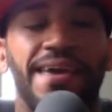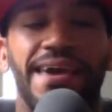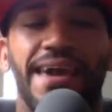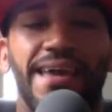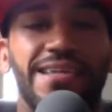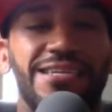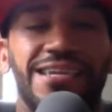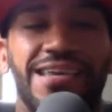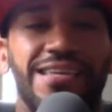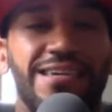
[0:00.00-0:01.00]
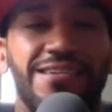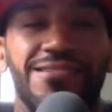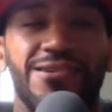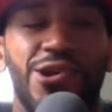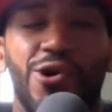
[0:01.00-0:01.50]
And
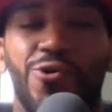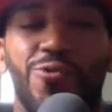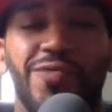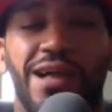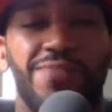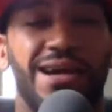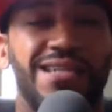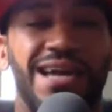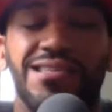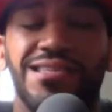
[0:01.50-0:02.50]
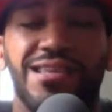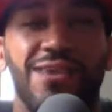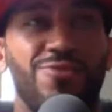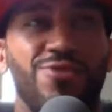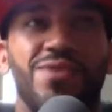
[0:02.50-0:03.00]
he, like Mike Tyson said,
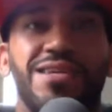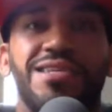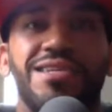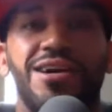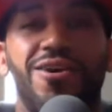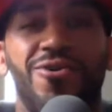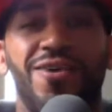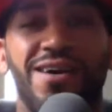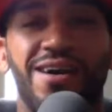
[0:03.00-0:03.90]
which way did he go?